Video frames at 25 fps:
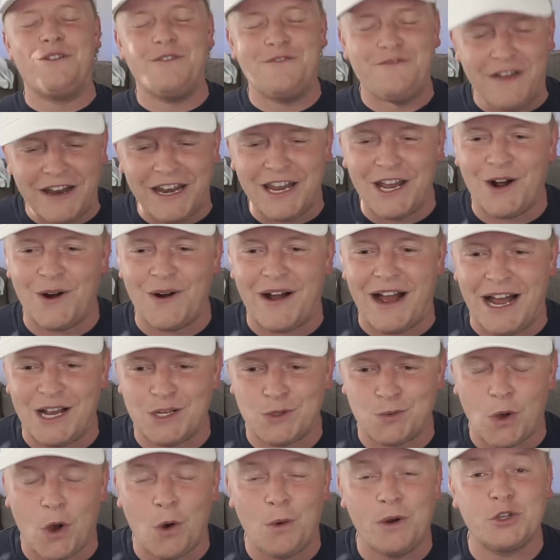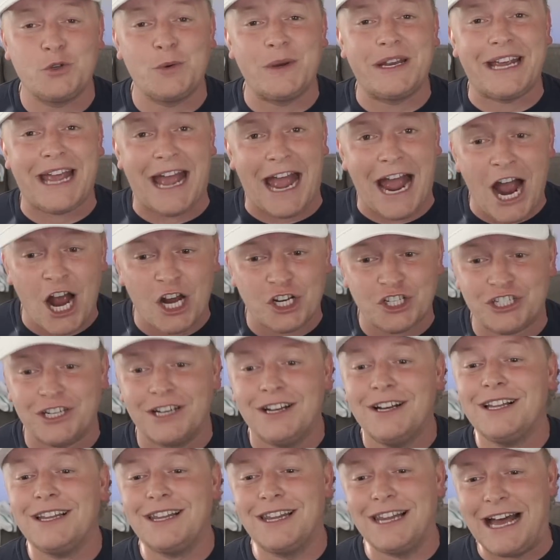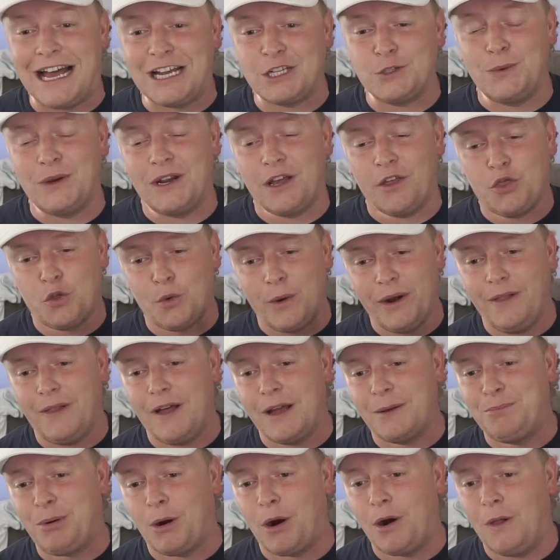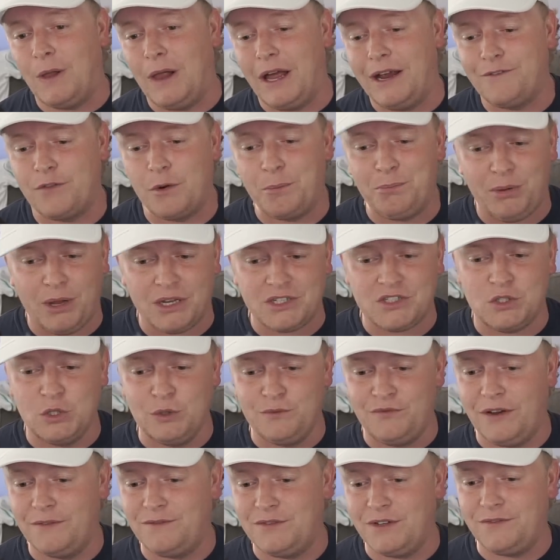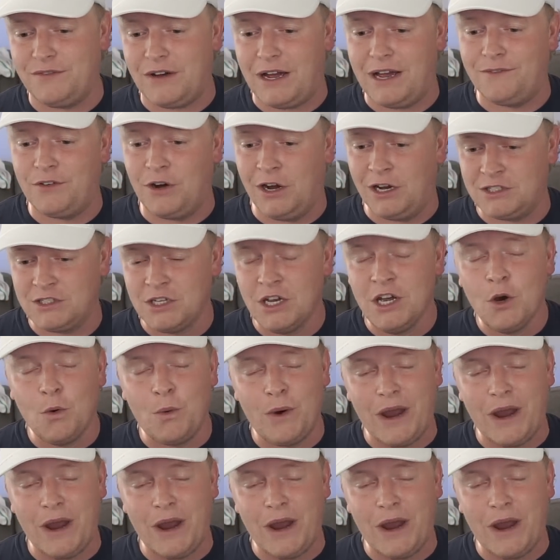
video as well, which we cashed last week, a three-leg parlay for plus 255 odds.